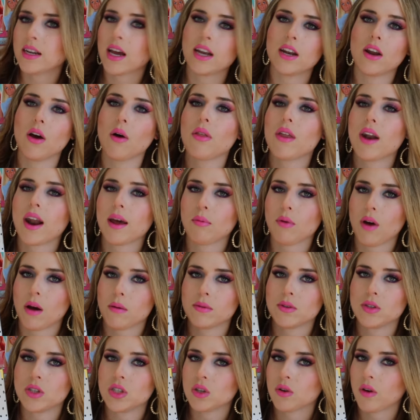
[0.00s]
I know that I
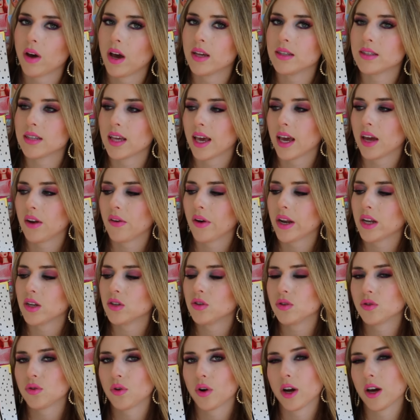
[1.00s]
promised you guys a handwriting
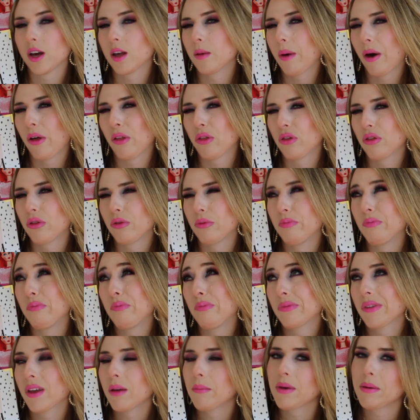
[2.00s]
tutorial about
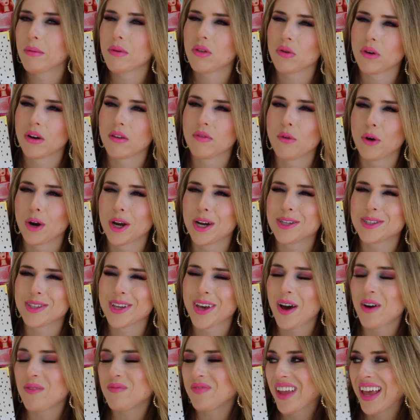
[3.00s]
maybe 3 or 4 years
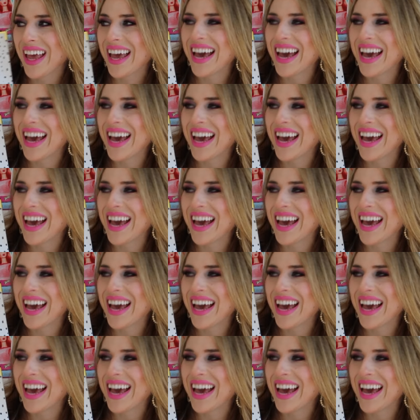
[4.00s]
ago,